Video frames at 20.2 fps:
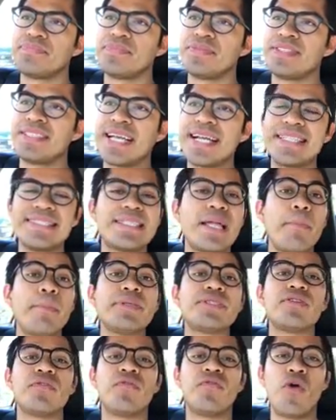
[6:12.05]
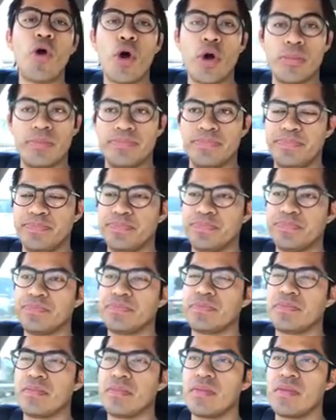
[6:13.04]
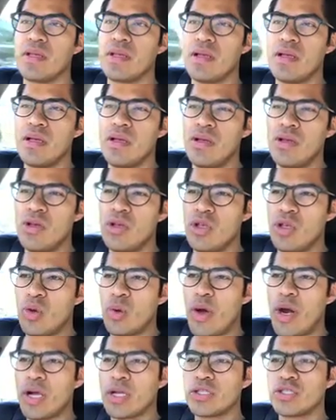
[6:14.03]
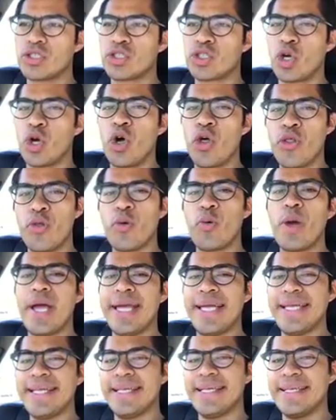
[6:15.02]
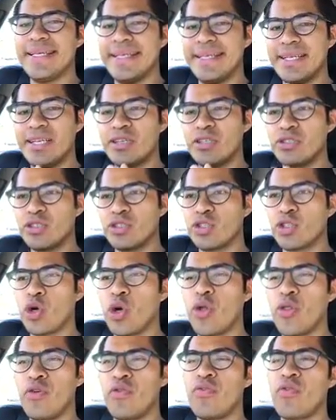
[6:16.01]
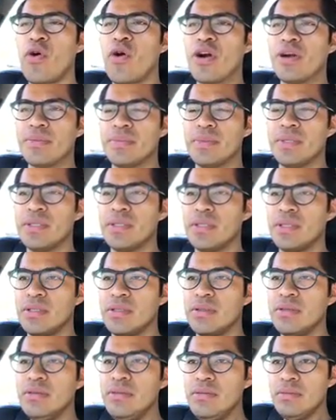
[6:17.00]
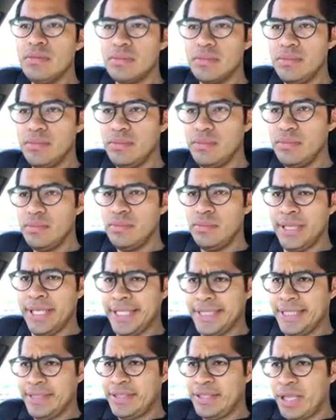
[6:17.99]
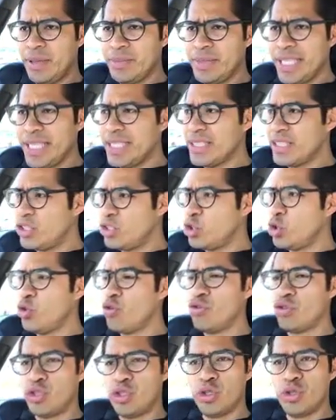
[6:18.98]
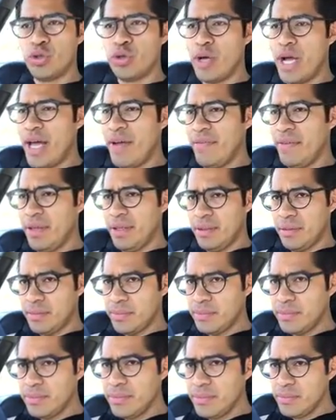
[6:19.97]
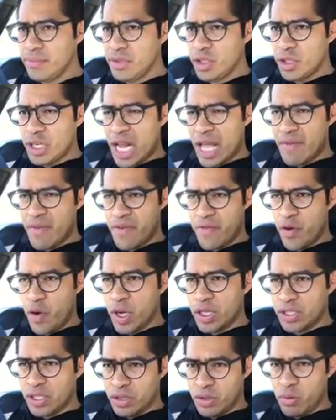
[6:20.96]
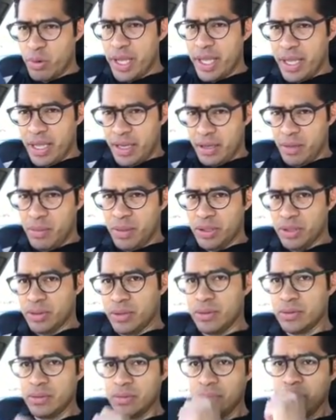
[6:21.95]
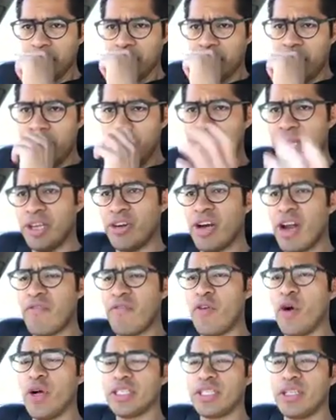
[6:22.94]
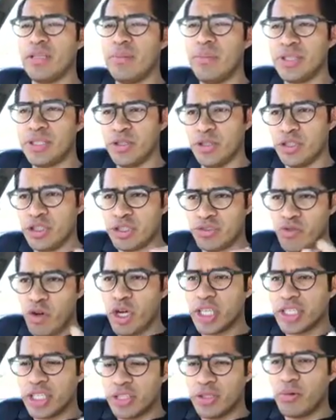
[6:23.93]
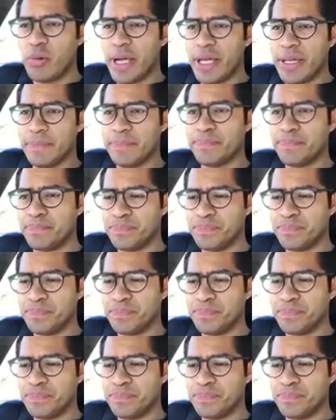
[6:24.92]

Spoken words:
is the form. You want to control the weight, control the form. Because if something is too heavy, you're not even focused on the weight and the muscle. I mean, you're not focused on the muscle, you're just focused on the weight.